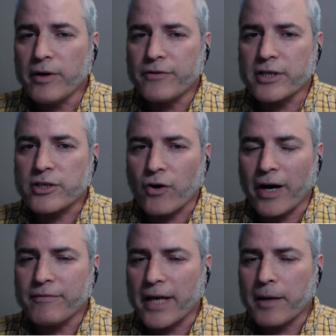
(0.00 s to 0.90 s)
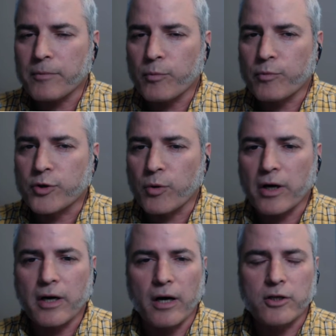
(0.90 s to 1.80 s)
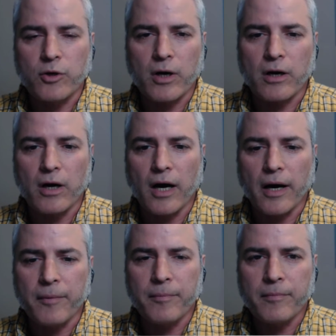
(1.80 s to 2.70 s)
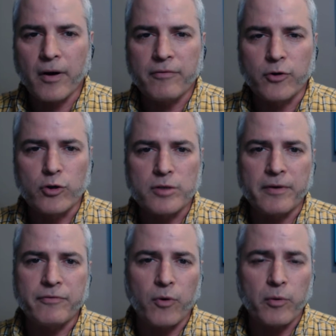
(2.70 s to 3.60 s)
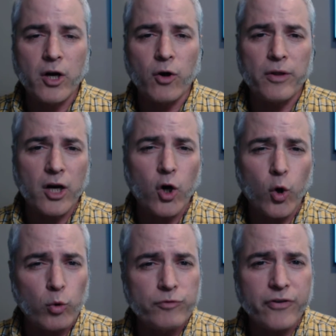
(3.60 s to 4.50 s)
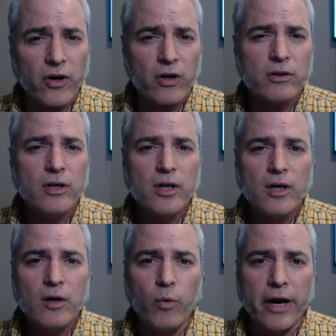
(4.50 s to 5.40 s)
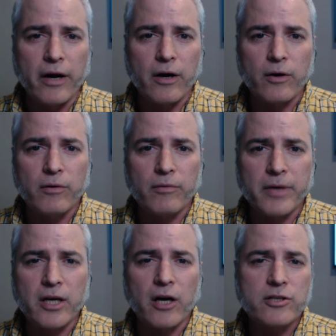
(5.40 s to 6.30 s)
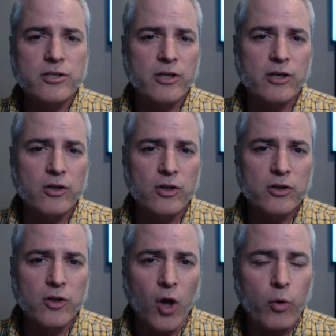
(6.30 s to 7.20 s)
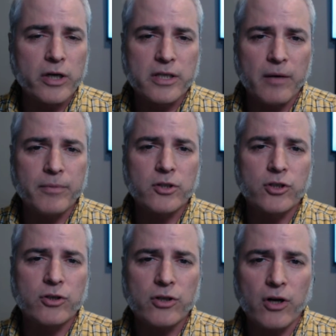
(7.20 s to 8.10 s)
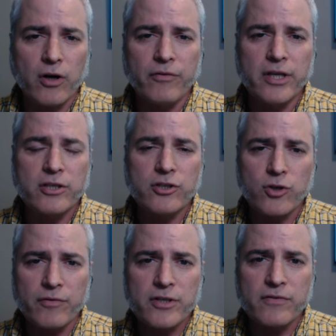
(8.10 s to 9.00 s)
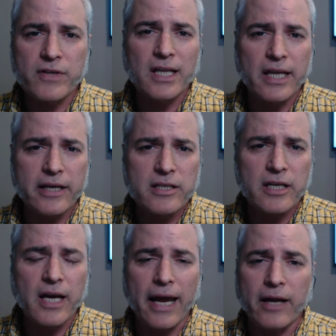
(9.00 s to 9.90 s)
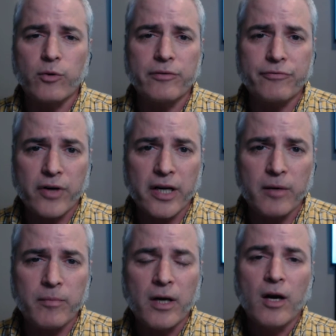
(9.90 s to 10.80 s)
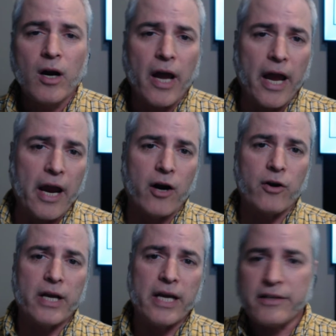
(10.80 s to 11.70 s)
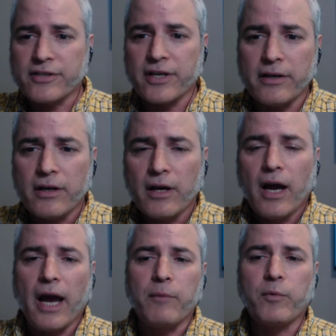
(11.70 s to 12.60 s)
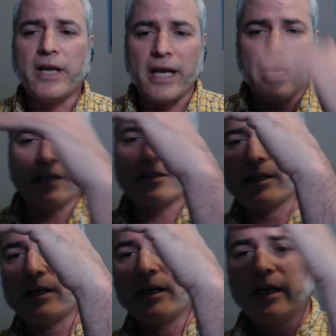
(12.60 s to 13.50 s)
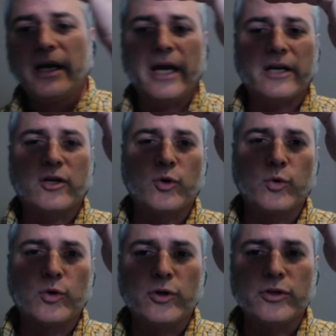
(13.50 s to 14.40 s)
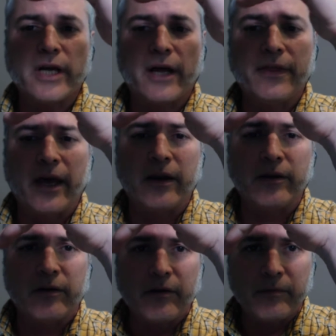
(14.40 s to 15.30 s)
We've described that to our viewers before. We call that cold fall, where because of the lower temperature of the surface of the glazing and or the frame, air hits it, and when it hits it, it cools, and then